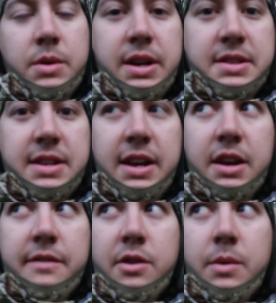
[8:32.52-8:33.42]
we're gonna stay
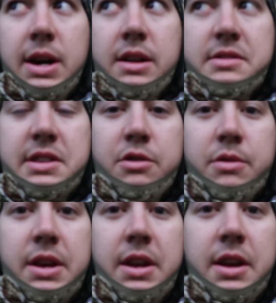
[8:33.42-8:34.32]
here for a while and see
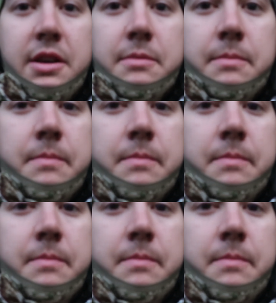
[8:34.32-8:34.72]
what we can hear.